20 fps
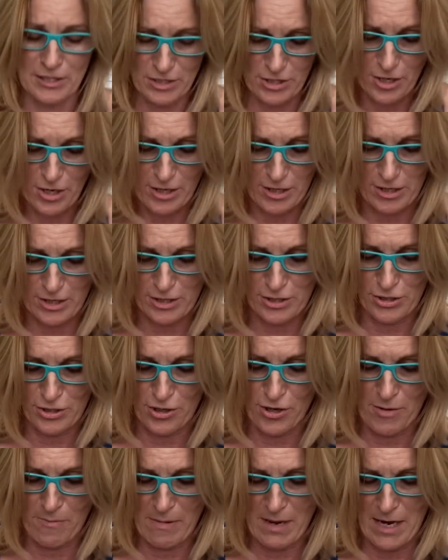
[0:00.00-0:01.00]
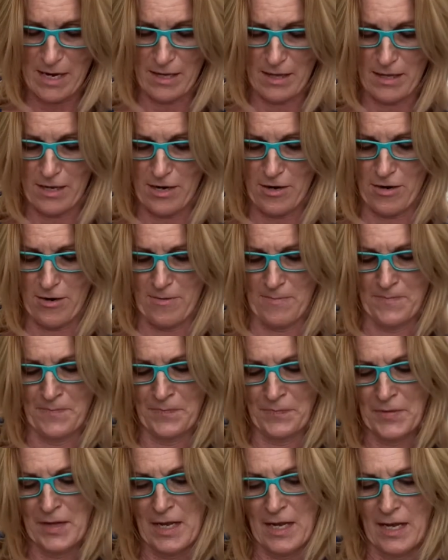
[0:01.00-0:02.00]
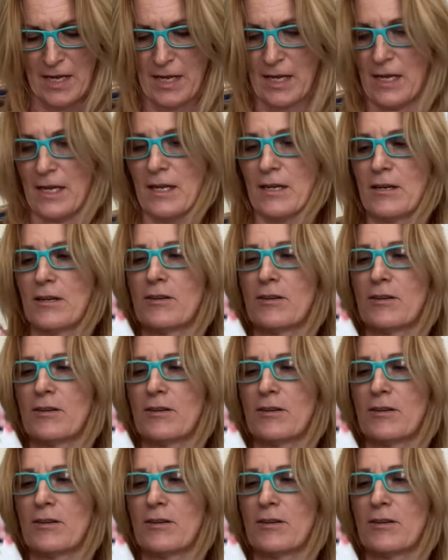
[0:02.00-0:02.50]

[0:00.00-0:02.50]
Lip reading: chocolate jar back there. And then